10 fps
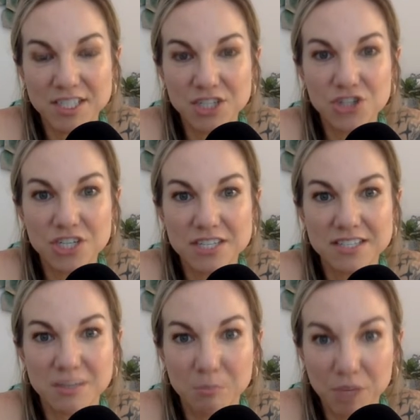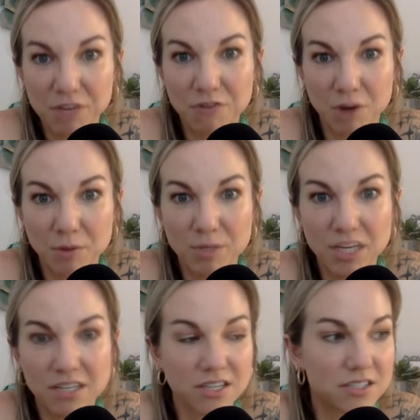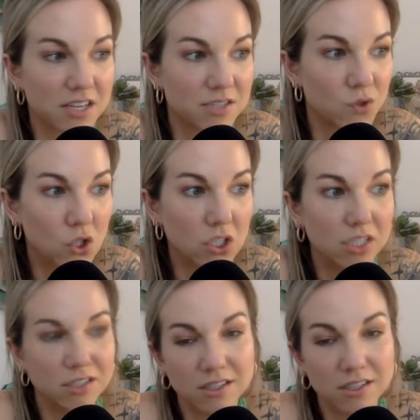interest in Big Pharma being successful?